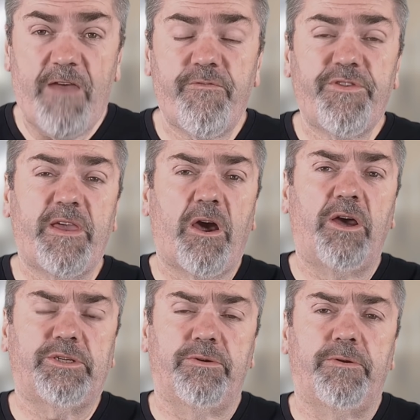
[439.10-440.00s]
everything I
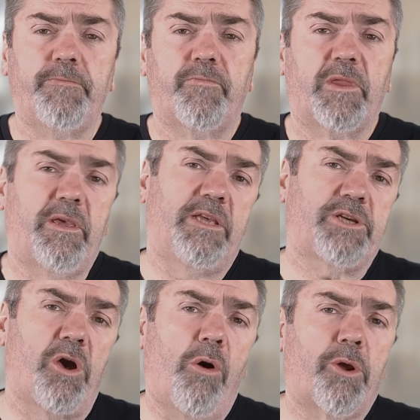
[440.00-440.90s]
do is
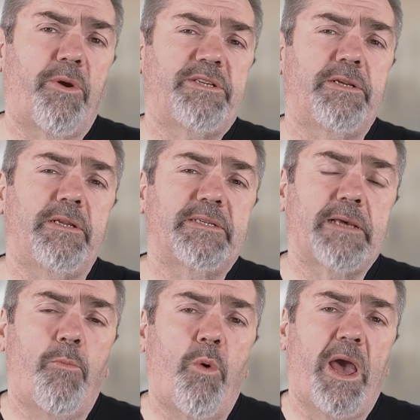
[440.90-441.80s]
goal-oriented in
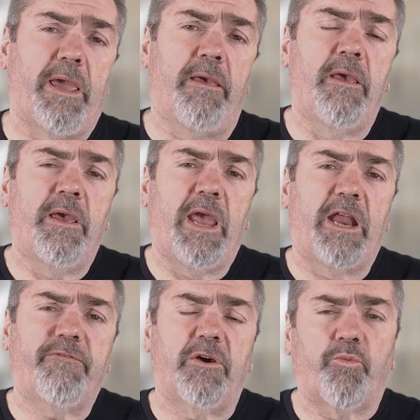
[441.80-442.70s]
some way.
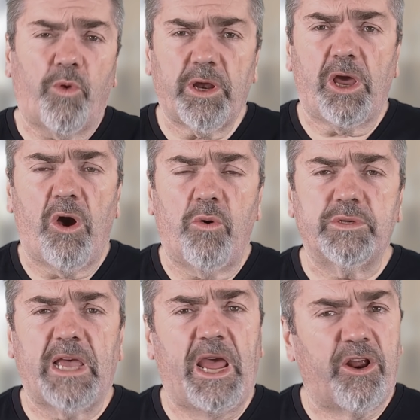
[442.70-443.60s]
And I've got written
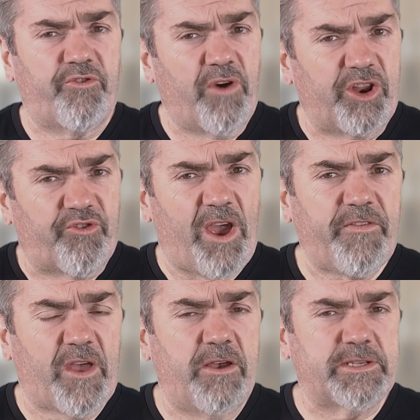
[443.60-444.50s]
goals and I try and track
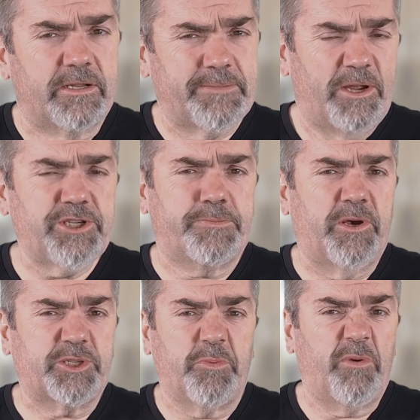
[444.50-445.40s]
those as much as
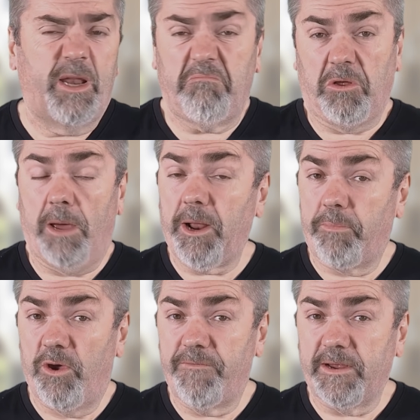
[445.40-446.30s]
possible. And look, I'm not
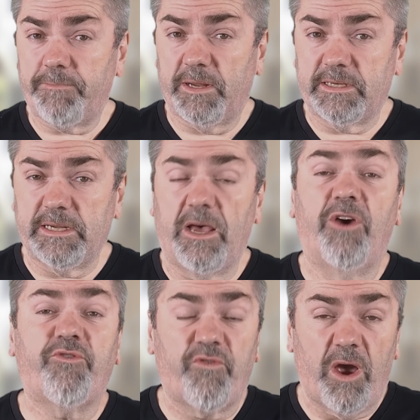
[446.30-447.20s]
perfect, but I
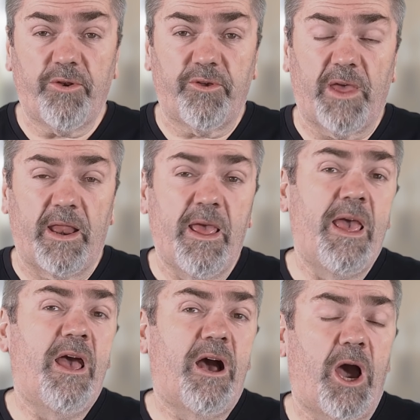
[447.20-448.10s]
try and do that.
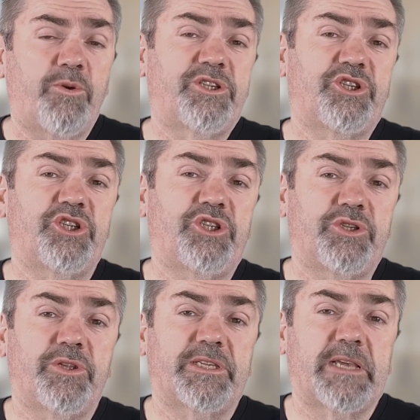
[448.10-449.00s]
I would suggest you
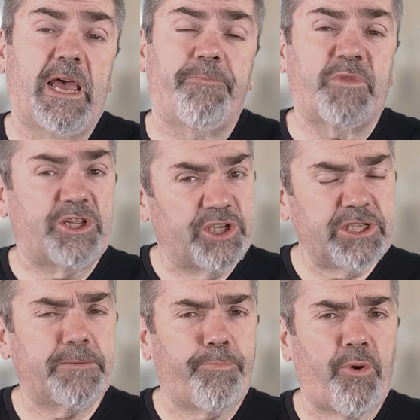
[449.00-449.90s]
do the same.
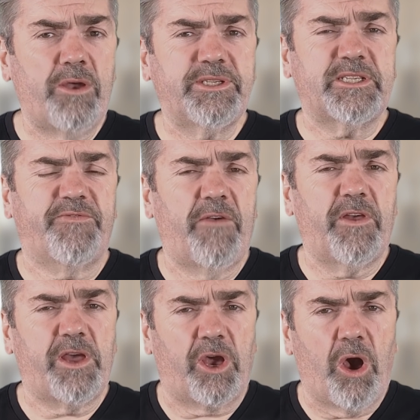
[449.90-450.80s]
Just the process of
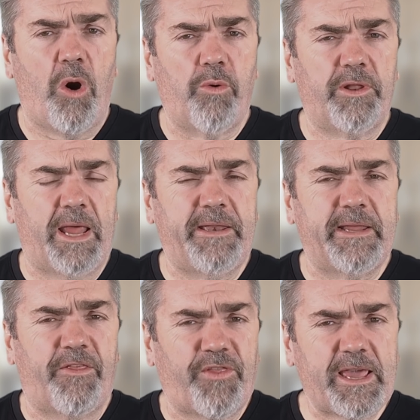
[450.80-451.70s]
having a goal and
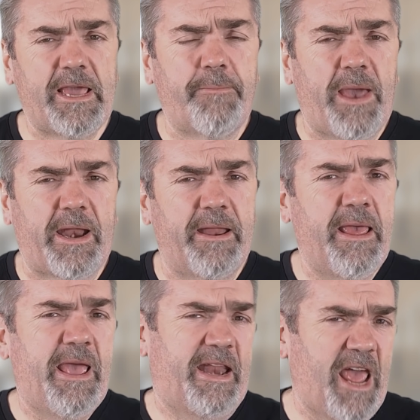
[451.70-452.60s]
thinking about it
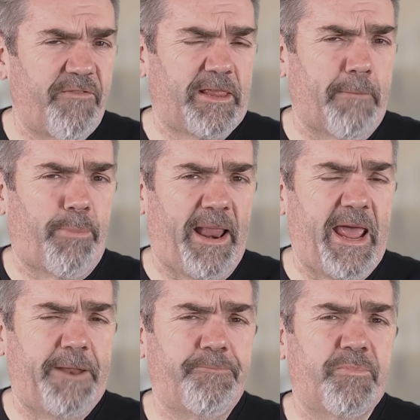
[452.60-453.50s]
and having that
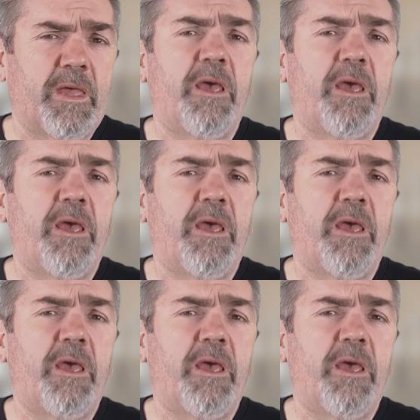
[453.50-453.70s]
plan